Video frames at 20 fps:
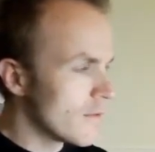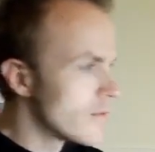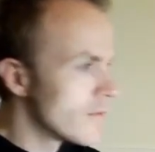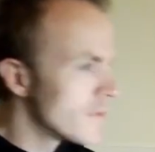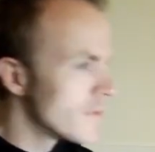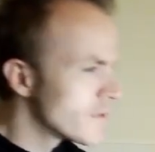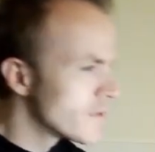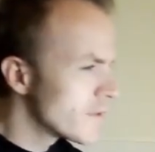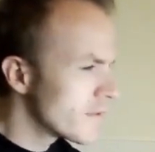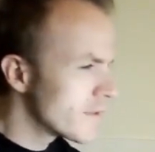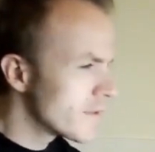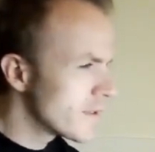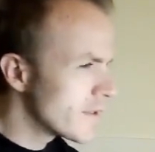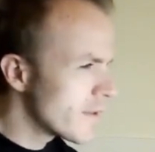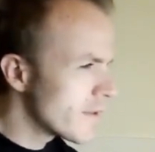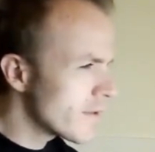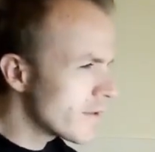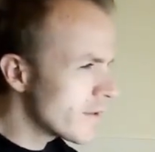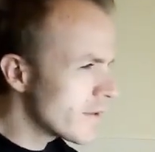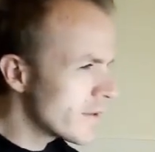it's
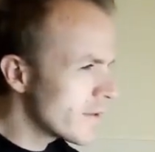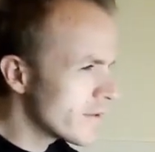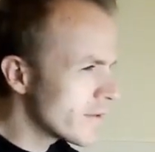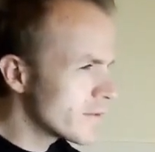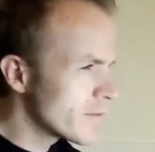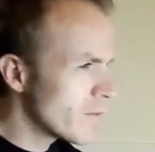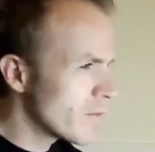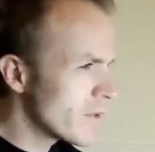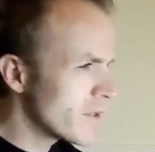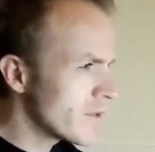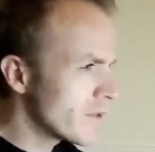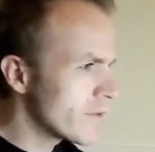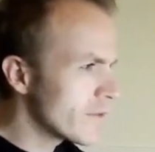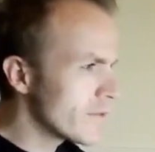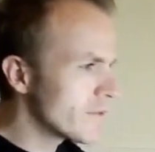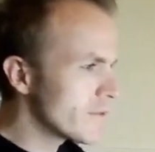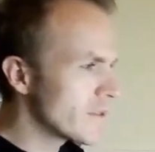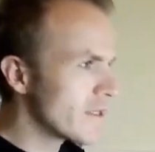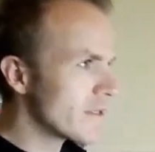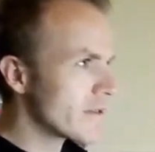localhost
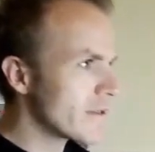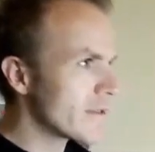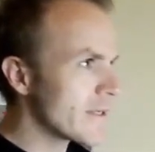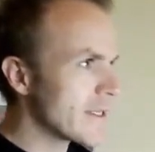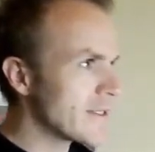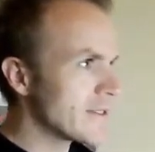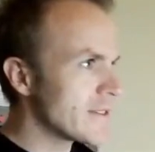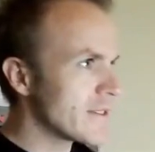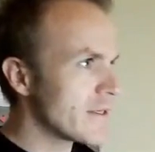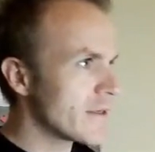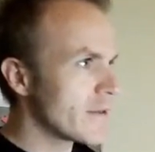12080.